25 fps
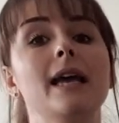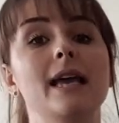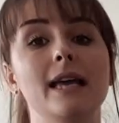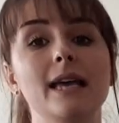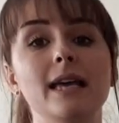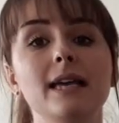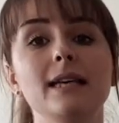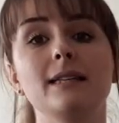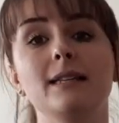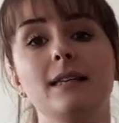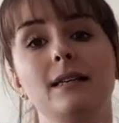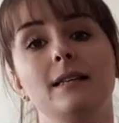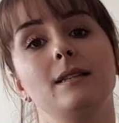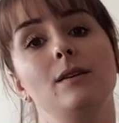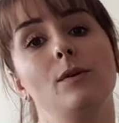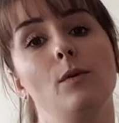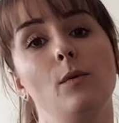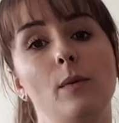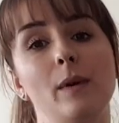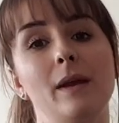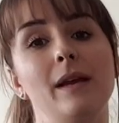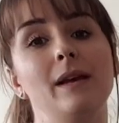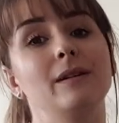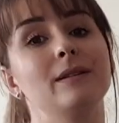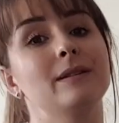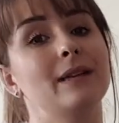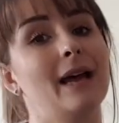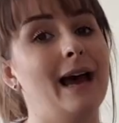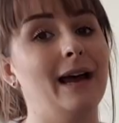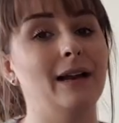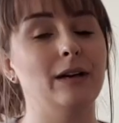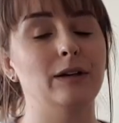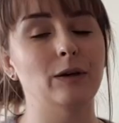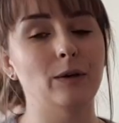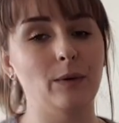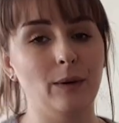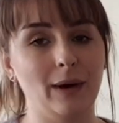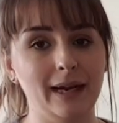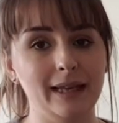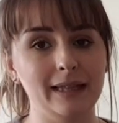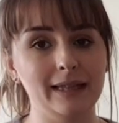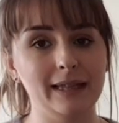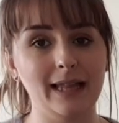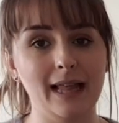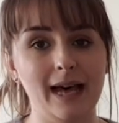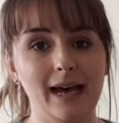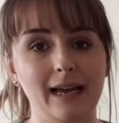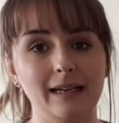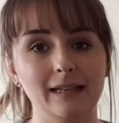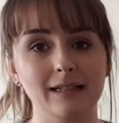easy to wield and quite
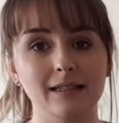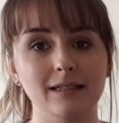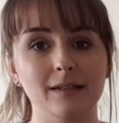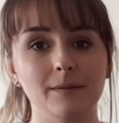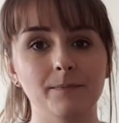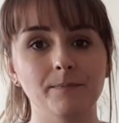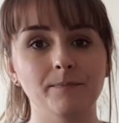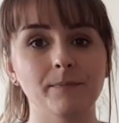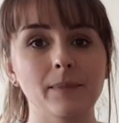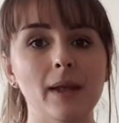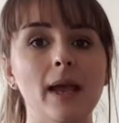light.